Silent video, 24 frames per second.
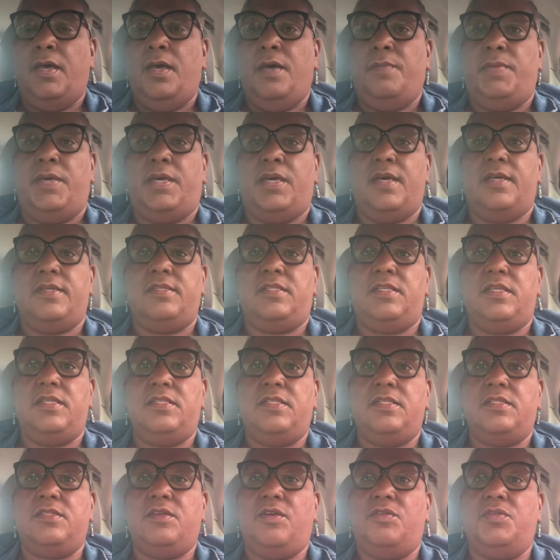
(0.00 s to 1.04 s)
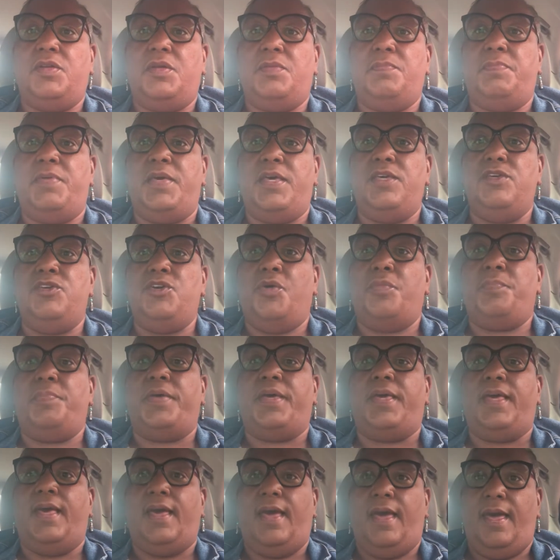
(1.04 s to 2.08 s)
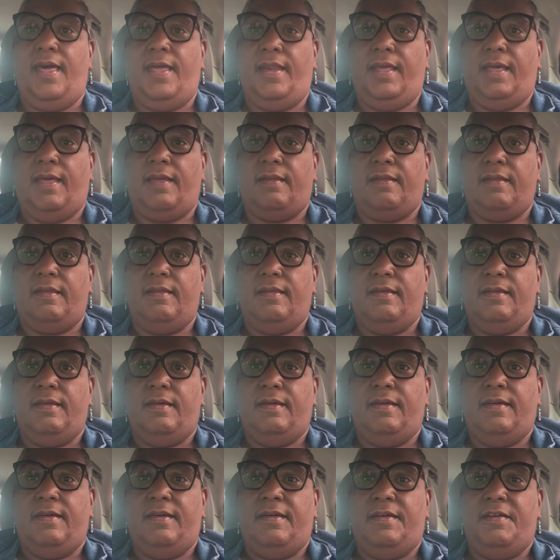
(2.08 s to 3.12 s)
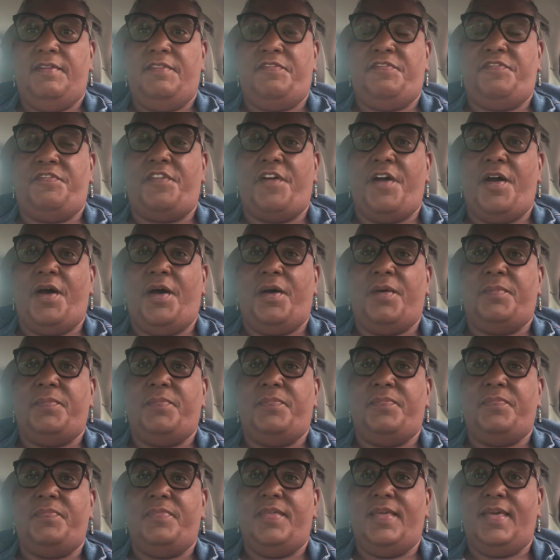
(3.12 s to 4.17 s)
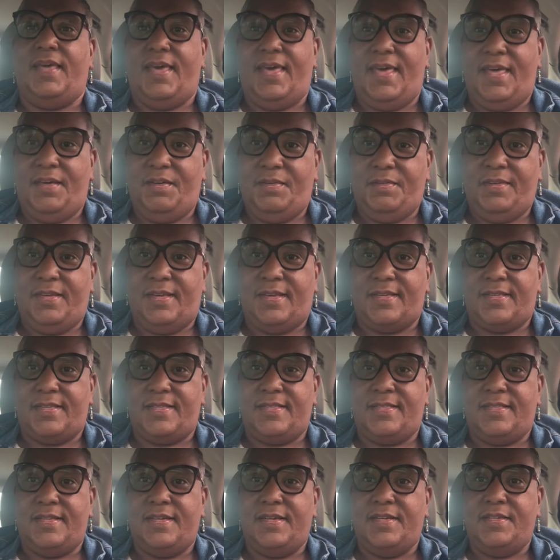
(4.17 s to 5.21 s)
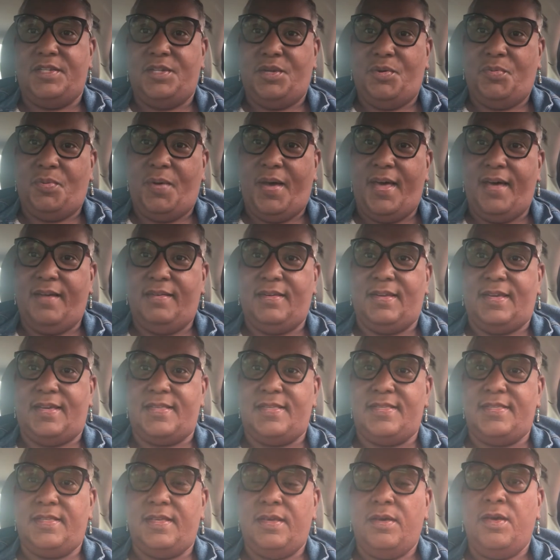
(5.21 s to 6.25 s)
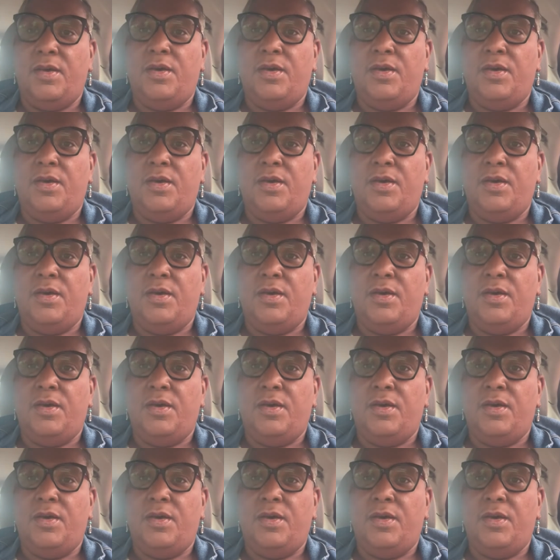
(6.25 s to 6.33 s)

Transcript: Because this is going to be your beginning from illness to wellness.